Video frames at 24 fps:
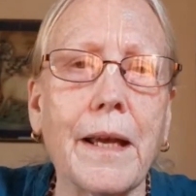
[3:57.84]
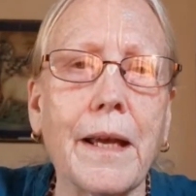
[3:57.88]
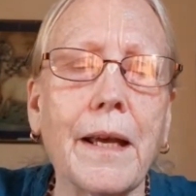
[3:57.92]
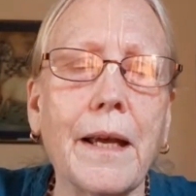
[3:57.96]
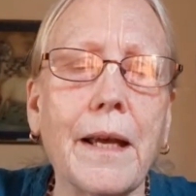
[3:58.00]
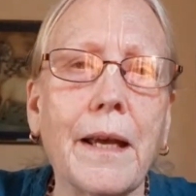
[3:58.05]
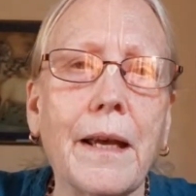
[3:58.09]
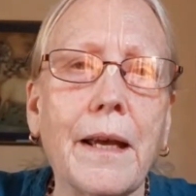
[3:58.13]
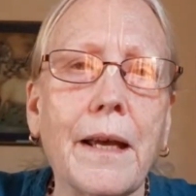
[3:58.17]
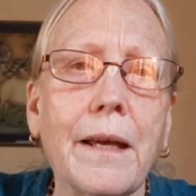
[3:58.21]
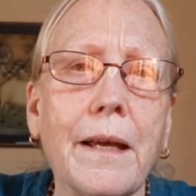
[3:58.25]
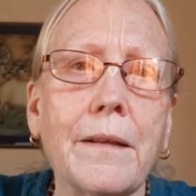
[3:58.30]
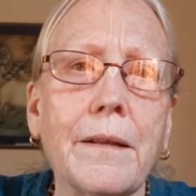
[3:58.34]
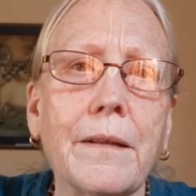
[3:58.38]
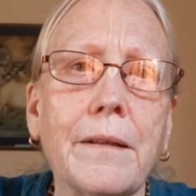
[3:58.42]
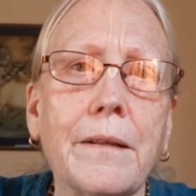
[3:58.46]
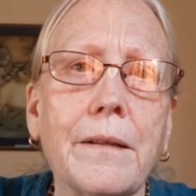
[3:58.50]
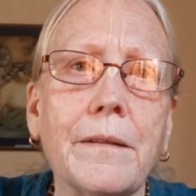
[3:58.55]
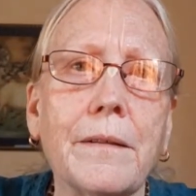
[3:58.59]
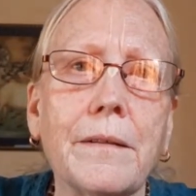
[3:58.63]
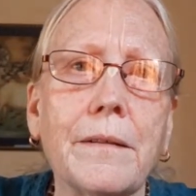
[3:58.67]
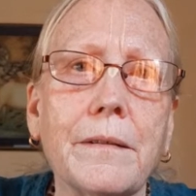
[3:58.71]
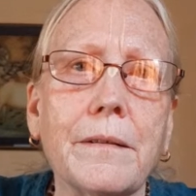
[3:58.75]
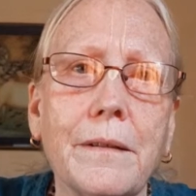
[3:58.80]

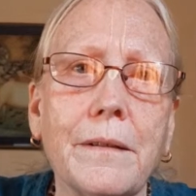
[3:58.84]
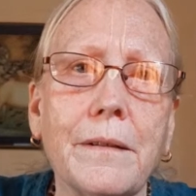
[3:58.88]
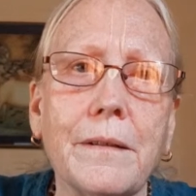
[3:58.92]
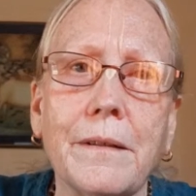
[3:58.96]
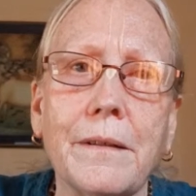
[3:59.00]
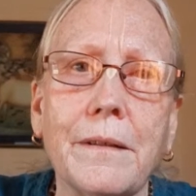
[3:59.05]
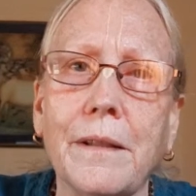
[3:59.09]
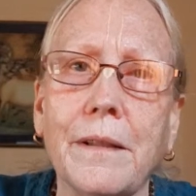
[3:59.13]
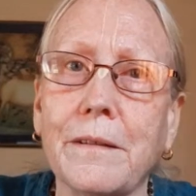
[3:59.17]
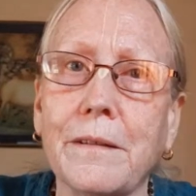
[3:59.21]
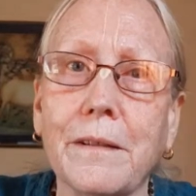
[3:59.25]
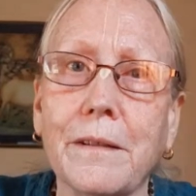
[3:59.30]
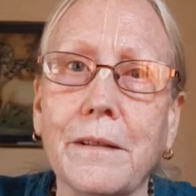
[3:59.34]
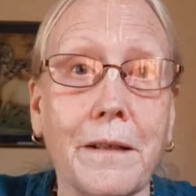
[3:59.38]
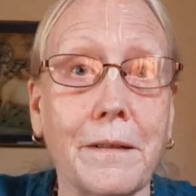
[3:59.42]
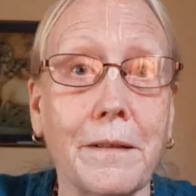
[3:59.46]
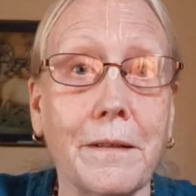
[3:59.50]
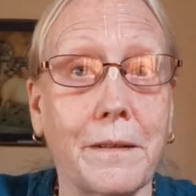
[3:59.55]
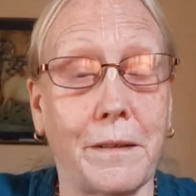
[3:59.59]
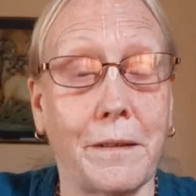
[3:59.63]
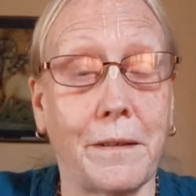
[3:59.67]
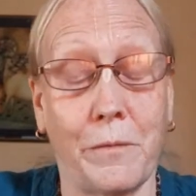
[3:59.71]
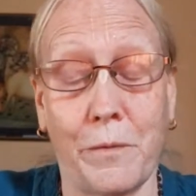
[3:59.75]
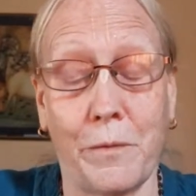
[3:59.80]
And
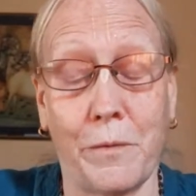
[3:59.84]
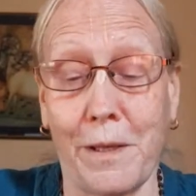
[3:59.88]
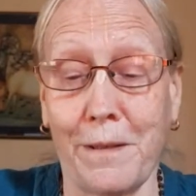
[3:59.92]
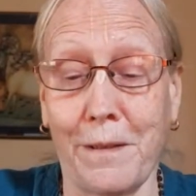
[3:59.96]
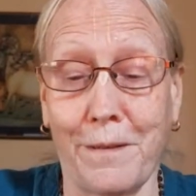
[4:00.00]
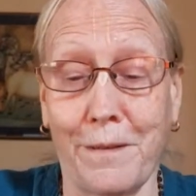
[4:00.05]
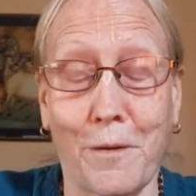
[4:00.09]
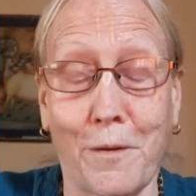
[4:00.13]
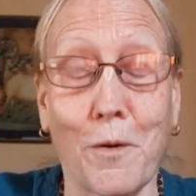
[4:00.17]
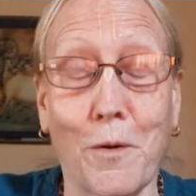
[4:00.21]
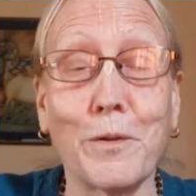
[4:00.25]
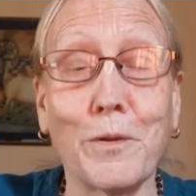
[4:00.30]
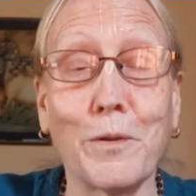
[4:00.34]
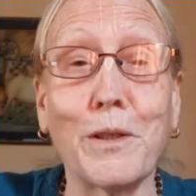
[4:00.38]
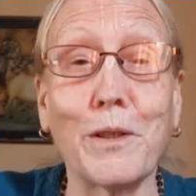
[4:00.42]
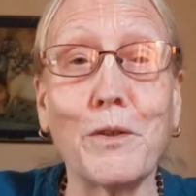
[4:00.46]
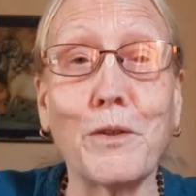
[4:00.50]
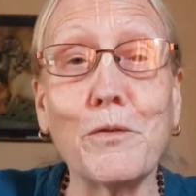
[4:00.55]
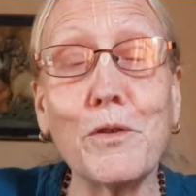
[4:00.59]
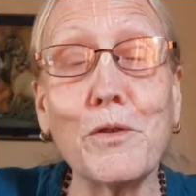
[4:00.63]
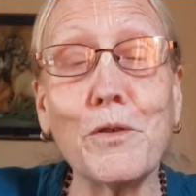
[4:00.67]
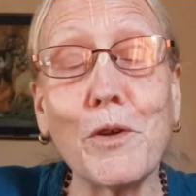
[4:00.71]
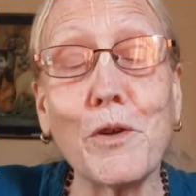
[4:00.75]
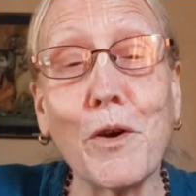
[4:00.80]
Nitai said, well, only
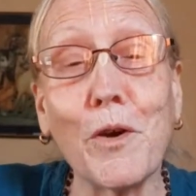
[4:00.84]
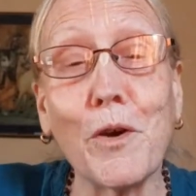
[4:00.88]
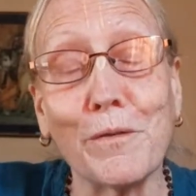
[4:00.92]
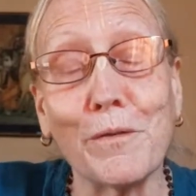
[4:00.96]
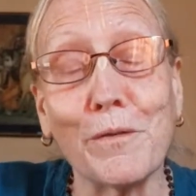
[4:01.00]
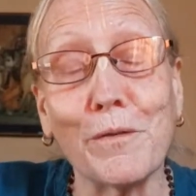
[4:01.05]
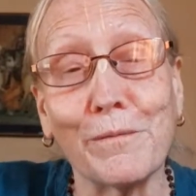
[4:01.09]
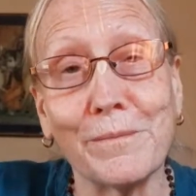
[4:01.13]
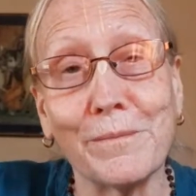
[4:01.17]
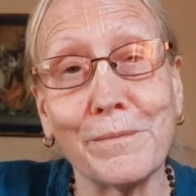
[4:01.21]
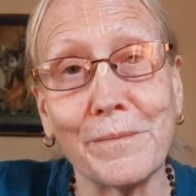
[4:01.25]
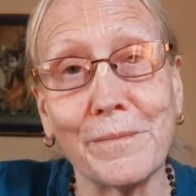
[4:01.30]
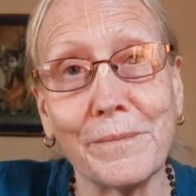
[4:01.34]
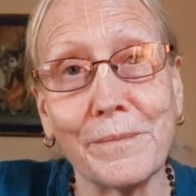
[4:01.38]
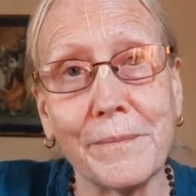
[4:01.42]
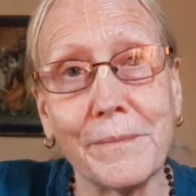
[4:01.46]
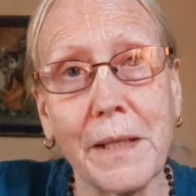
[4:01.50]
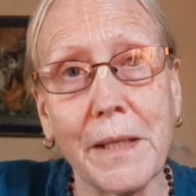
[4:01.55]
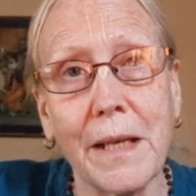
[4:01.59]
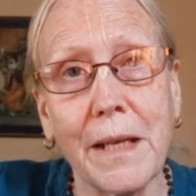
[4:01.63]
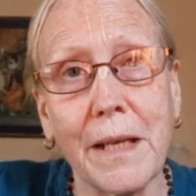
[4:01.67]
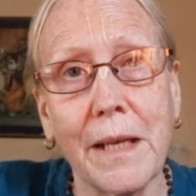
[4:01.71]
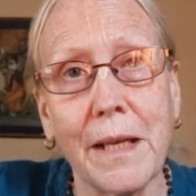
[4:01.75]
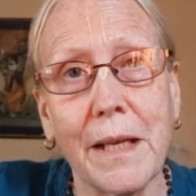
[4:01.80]
you know.
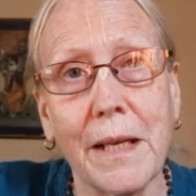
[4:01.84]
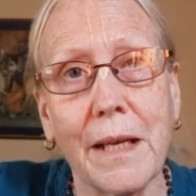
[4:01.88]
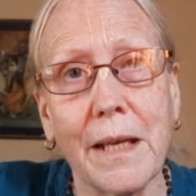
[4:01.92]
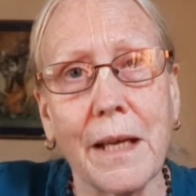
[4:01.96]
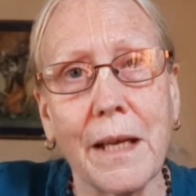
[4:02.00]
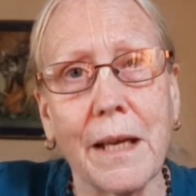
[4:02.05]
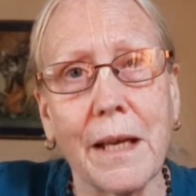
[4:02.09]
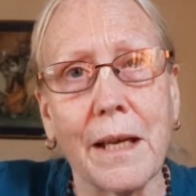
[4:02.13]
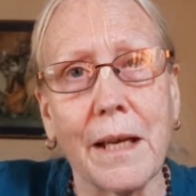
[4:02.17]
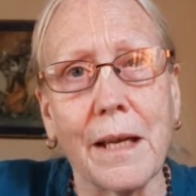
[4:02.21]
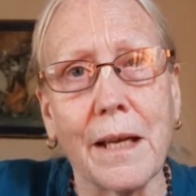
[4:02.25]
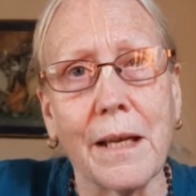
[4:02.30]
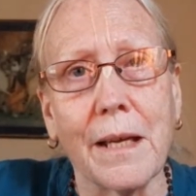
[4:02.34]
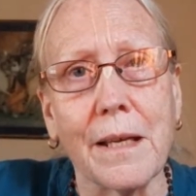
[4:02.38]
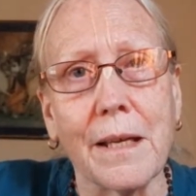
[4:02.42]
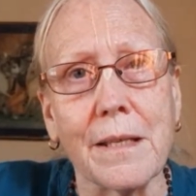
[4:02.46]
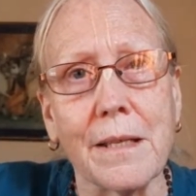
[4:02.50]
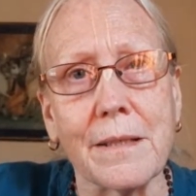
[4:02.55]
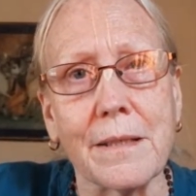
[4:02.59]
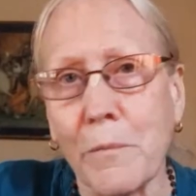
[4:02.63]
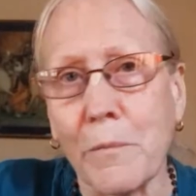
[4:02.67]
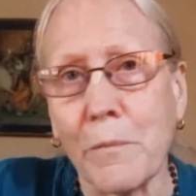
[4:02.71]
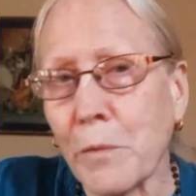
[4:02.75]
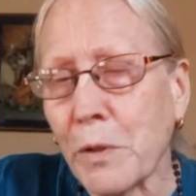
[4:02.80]

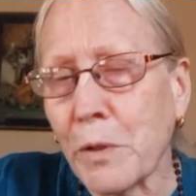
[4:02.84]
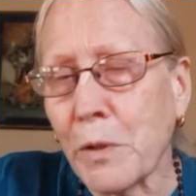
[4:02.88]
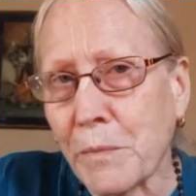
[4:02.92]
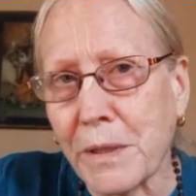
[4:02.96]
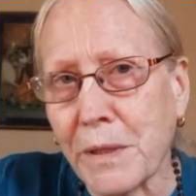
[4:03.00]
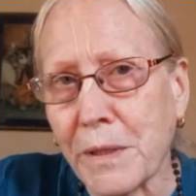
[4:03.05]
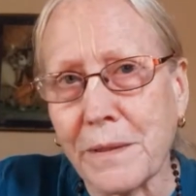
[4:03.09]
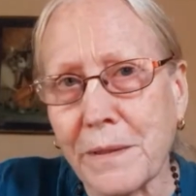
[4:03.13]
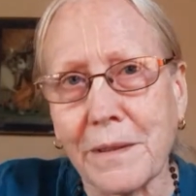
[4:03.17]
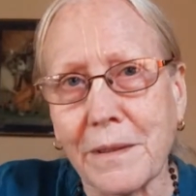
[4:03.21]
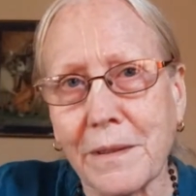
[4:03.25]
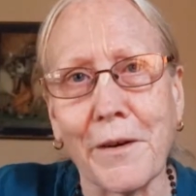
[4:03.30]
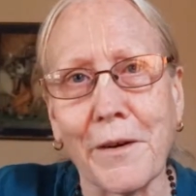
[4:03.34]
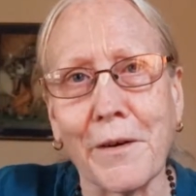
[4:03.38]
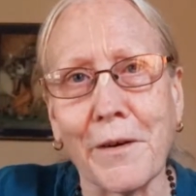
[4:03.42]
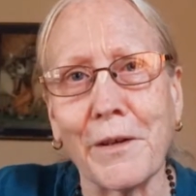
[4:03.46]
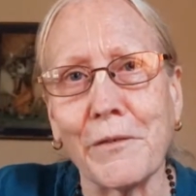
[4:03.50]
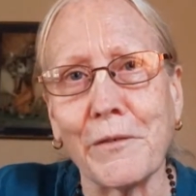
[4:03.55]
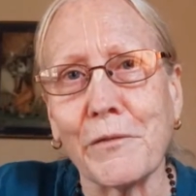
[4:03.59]
Someone must carry